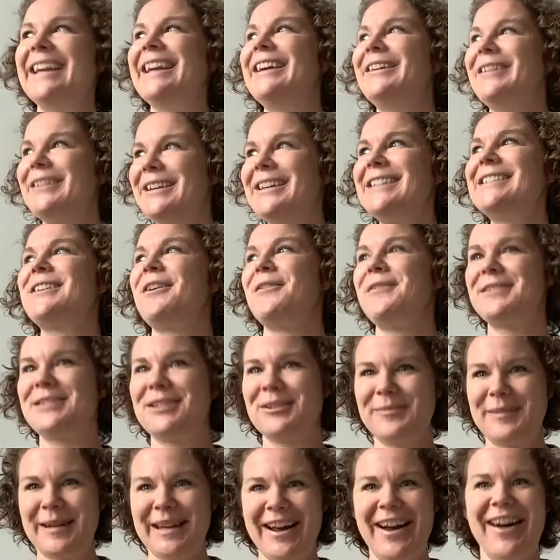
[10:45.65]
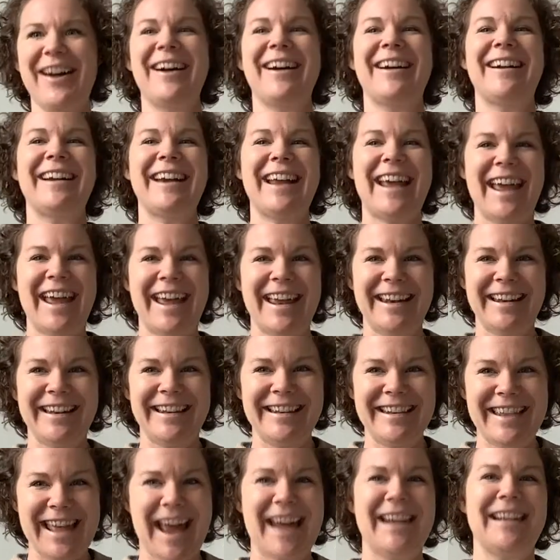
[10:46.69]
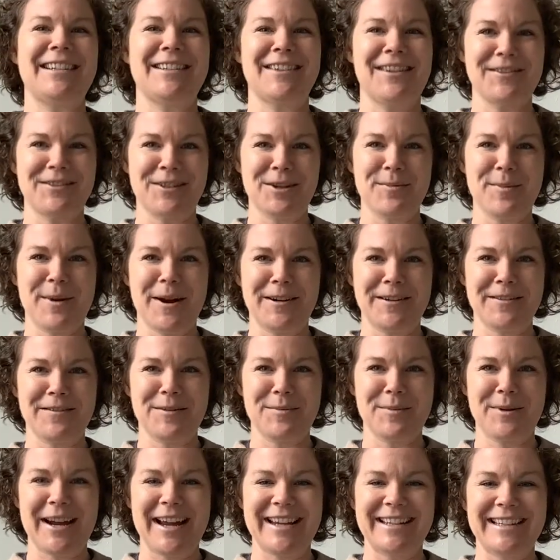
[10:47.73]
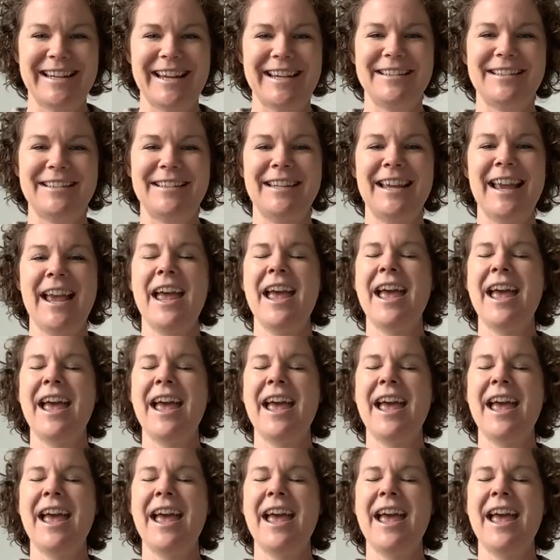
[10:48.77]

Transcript: It is going to be hard, and that is also part of the process.